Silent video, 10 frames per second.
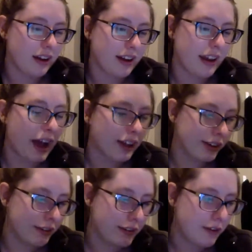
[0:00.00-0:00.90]

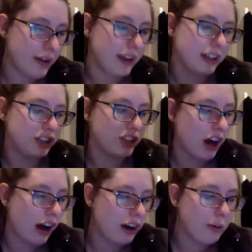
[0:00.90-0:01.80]
gallery viewing in
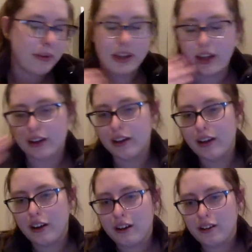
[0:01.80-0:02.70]
Chicago, but then
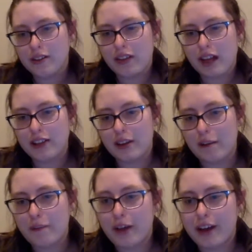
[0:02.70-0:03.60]
ends
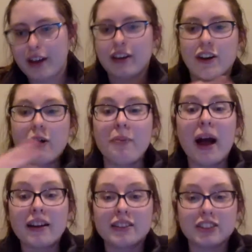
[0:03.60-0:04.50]
up finding to go
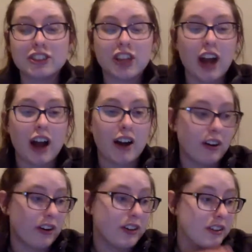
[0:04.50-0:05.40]
back to Chicago
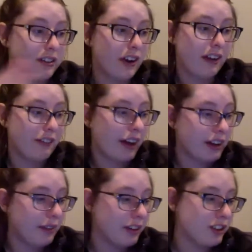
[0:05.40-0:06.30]
or to Grand
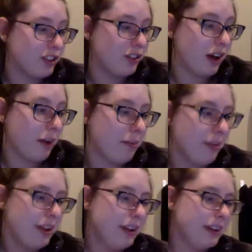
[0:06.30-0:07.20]
Valley where she grew up,
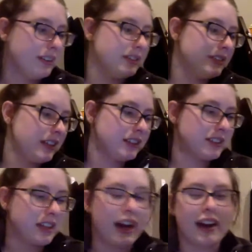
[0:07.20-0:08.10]
gets to
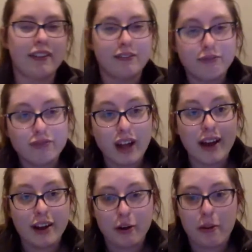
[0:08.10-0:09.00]
kind of
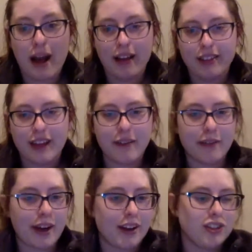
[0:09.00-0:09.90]
guide her path that
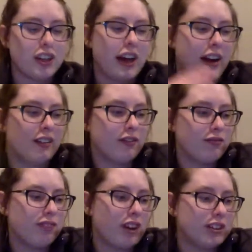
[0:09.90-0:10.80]
way. She kind of
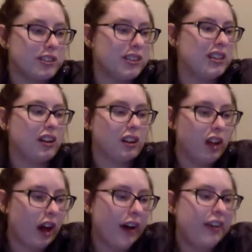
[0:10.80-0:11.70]
falls into the
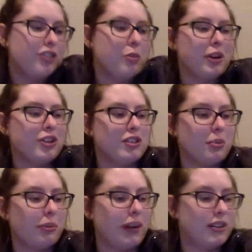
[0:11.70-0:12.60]
lodge, which is a
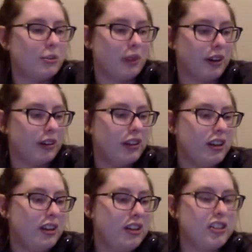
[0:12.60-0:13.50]
place where
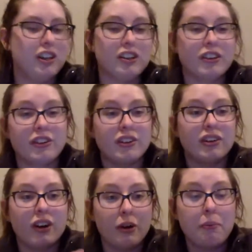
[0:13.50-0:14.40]
she learned
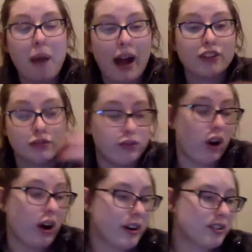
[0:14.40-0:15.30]
her passion for
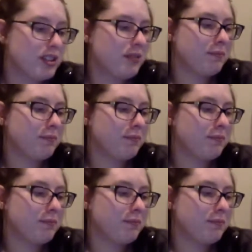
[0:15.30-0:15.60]
art.